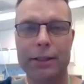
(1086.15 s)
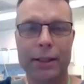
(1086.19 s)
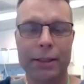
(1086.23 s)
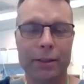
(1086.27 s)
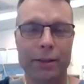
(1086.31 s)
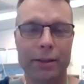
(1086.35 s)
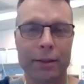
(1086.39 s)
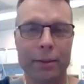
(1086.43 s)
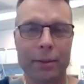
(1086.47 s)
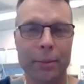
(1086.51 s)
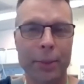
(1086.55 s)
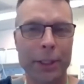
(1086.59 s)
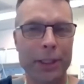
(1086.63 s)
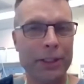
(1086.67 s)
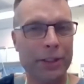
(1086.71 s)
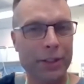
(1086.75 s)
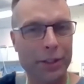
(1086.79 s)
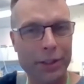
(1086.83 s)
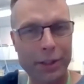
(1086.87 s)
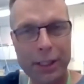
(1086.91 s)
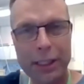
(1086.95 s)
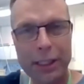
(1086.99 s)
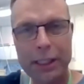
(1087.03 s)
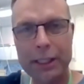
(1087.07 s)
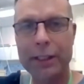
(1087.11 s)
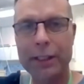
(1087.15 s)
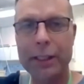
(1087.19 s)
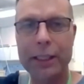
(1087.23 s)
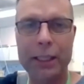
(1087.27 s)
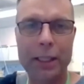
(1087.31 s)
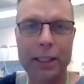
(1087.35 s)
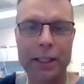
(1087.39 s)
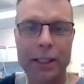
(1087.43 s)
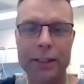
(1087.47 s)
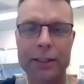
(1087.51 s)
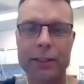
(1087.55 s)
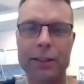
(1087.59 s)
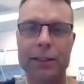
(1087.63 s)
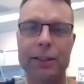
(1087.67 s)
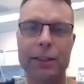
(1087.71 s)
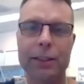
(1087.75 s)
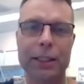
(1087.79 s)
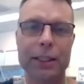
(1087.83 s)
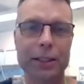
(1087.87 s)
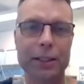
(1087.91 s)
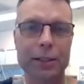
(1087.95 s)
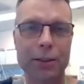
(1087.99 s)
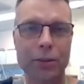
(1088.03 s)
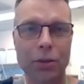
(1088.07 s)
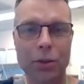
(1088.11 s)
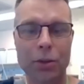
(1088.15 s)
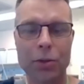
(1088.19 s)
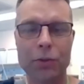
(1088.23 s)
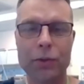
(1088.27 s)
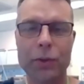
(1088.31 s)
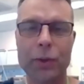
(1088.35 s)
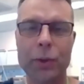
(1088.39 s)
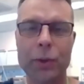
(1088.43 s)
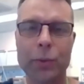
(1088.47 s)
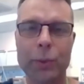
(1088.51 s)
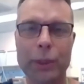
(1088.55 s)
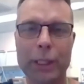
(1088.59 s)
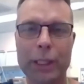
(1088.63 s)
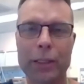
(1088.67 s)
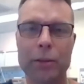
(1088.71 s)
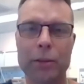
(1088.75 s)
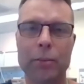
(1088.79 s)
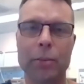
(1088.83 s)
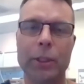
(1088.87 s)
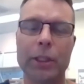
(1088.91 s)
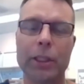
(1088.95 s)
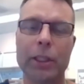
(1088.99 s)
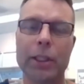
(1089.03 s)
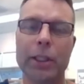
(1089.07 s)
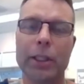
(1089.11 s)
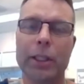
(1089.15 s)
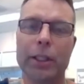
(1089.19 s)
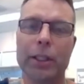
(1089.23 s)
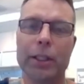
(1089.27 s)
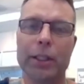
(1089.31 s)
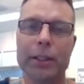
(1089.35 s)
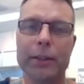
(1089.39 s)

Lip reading: the material is just overwhelming.